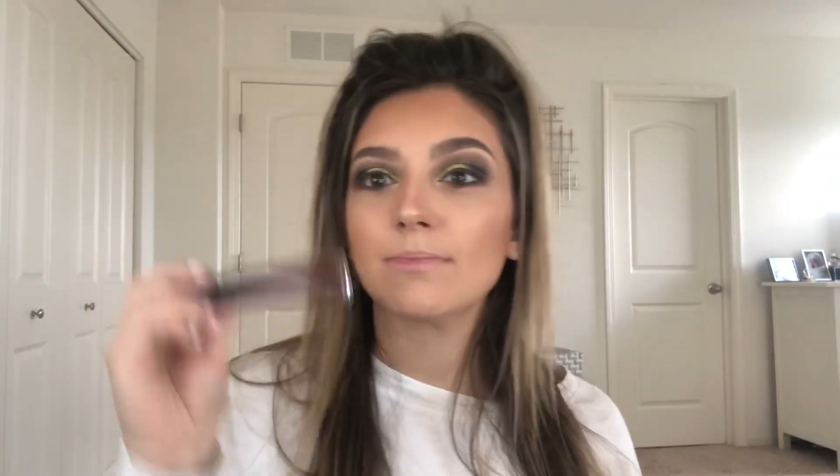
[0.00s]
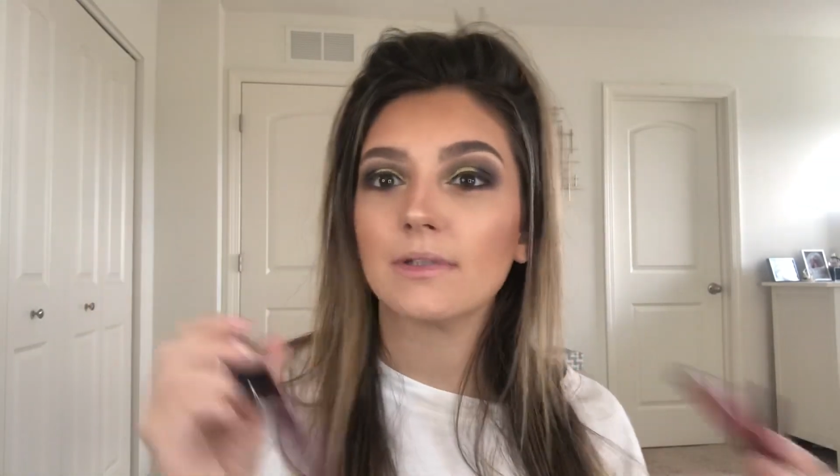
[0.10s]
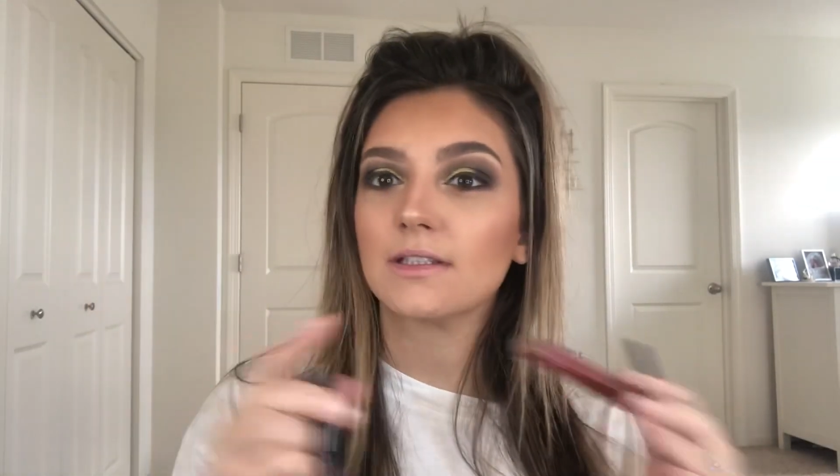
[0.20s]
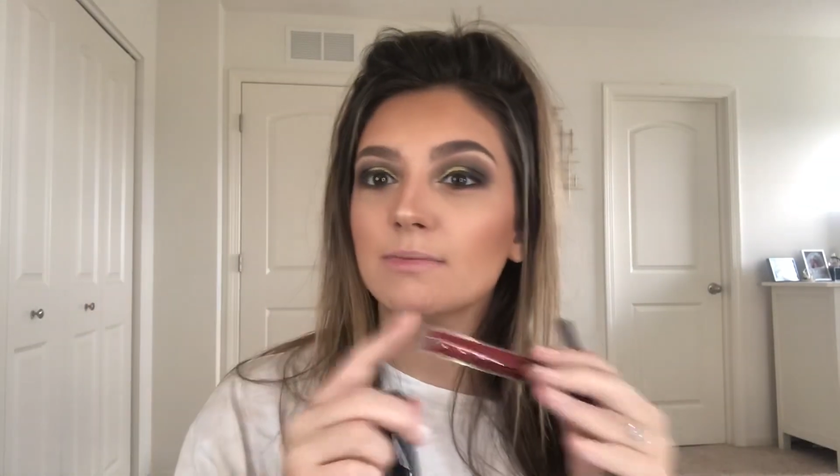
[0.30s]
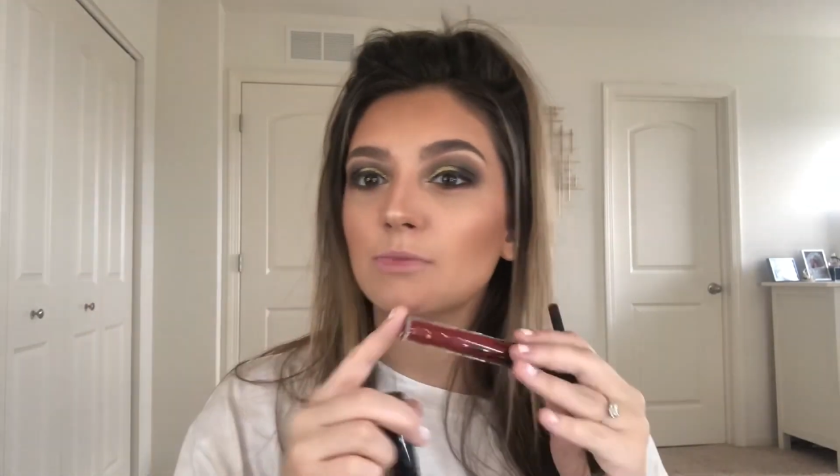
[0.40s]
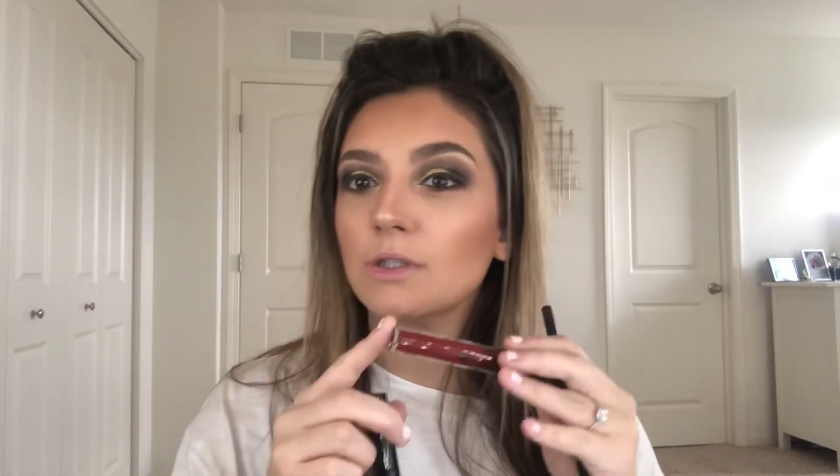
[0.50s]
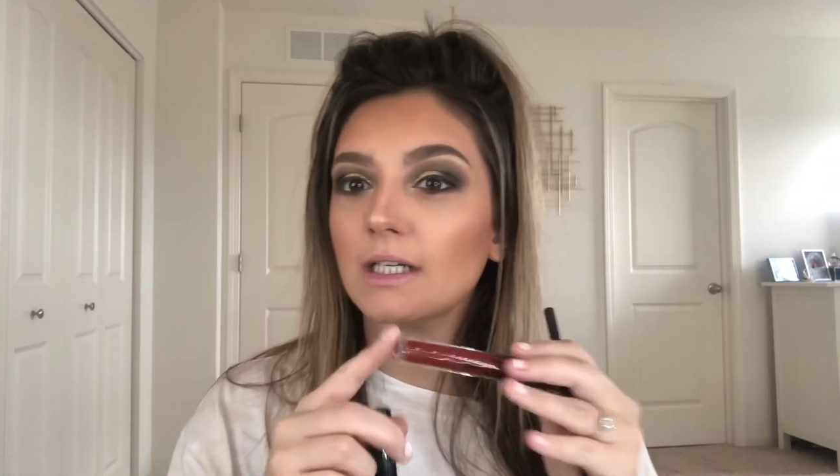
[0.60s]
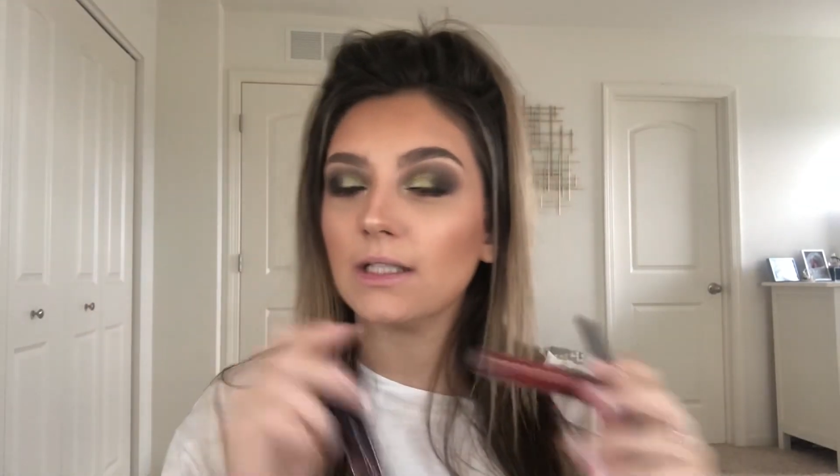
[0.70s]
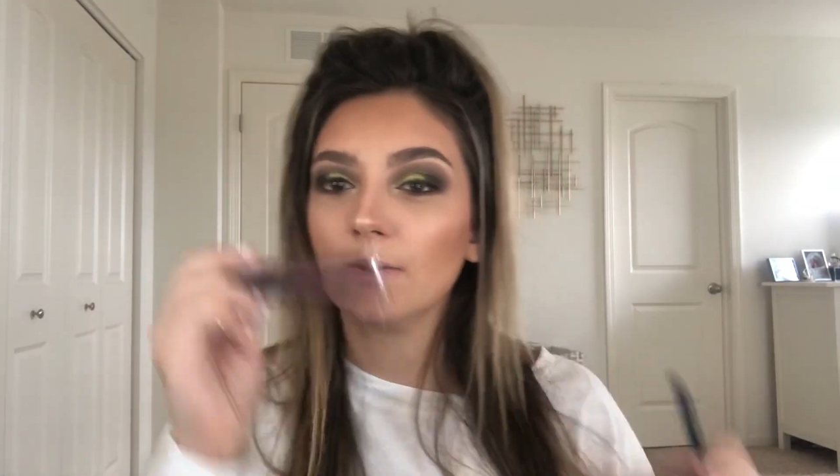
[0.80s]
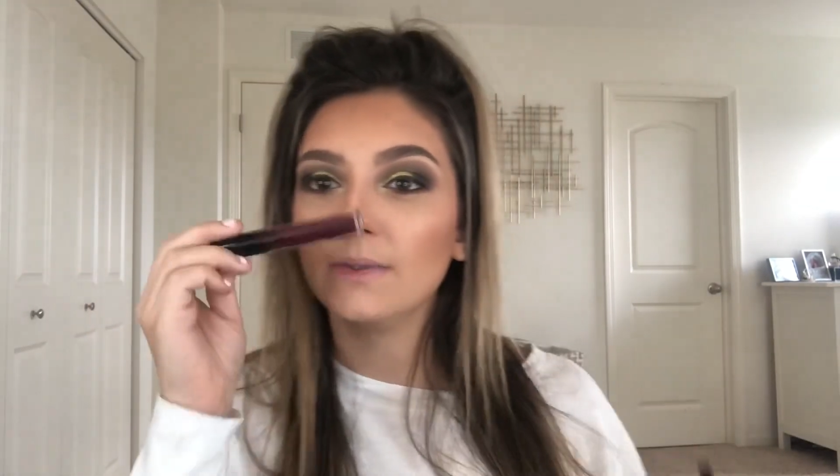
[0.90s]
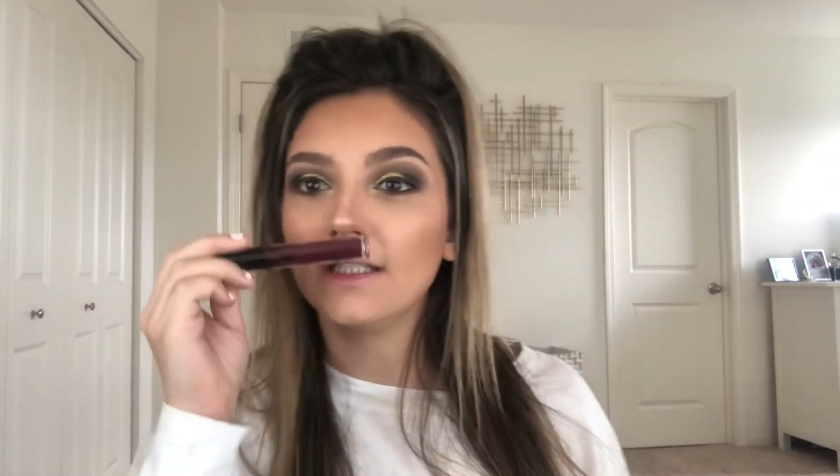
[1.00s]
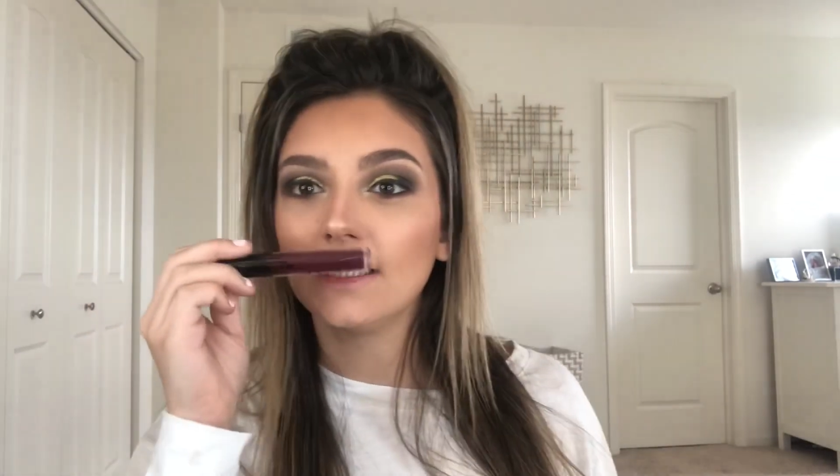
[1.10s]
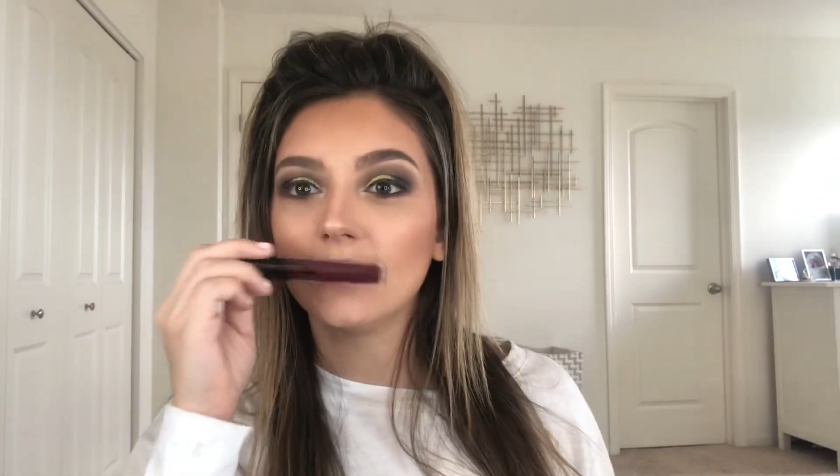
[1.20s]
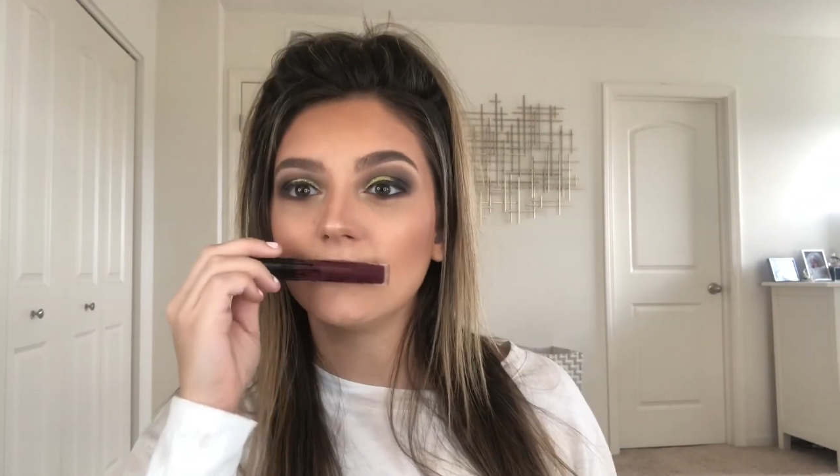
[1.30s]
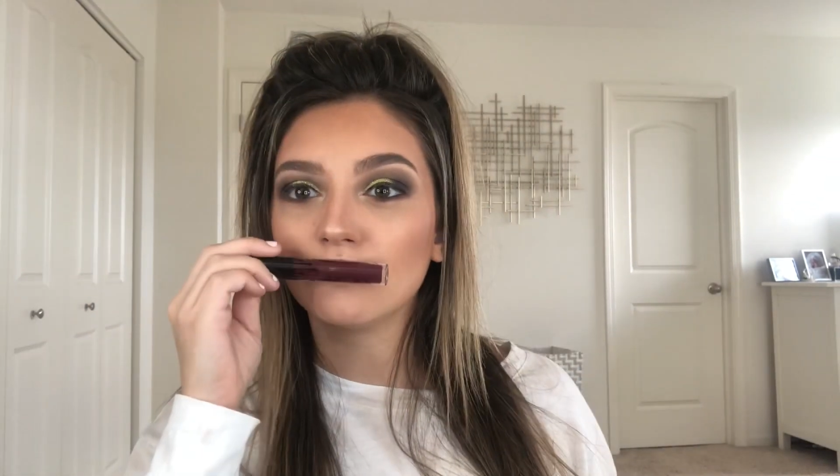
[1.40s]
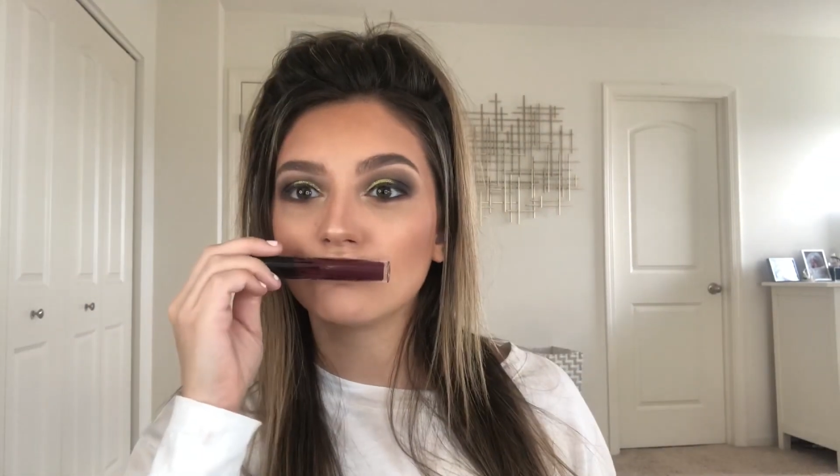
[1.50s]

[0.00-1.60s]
but it's more Halloween-y.